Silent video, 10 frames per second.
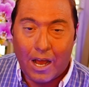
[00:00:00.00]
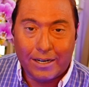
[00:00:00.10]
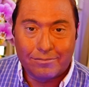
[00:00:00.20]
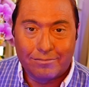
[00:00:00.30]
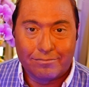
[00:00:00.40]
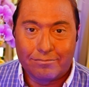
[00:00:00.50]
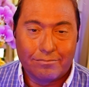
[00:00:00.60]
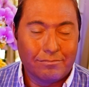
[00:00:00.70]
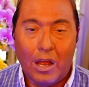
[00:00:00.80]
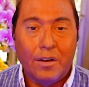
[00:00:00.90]
Tonight,
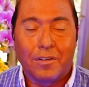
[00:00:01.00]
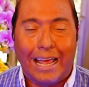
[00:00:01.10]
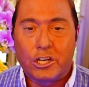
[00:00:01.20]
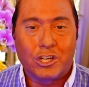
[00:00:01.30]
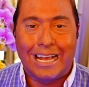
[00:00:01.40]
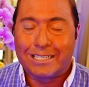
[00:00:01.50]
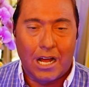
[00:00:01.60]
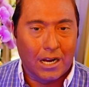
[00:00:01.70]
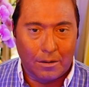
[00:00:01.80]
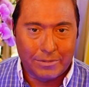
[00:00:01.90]

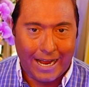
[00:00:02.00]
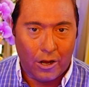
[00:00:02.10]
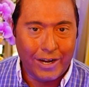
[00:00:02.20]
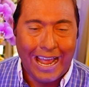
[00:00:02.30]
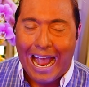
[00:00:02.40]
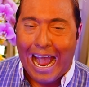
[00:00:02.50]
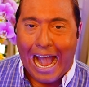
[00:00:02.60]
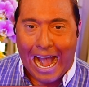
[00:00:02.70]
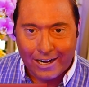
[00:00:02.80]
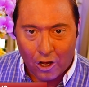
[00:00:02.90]
inflation has not come down
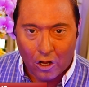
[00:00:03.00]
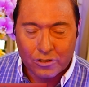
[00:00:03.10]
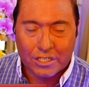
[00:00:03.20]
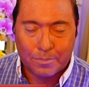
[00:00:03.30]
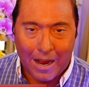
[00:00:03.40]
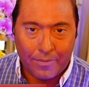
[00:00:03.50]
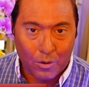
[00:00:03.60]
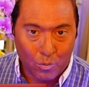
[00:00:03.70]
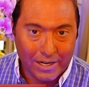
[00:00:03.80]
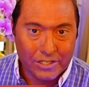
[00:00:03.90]
at all,
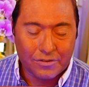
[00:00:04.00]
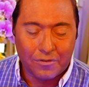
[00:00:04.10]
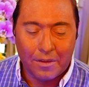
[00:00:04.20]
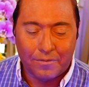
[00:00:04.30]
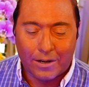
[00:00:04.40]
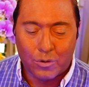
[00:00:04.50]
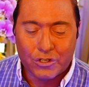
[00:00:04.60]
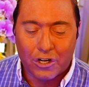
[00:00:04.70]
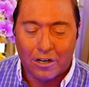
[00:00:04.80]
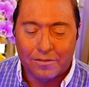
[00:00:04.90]
despite the raises from the
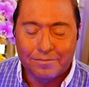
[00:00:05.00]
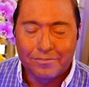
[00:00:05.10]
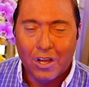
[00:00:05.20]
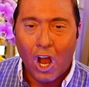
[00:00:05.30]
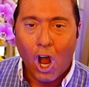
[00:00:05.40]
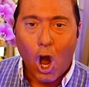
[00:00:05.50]
Federal Reserve.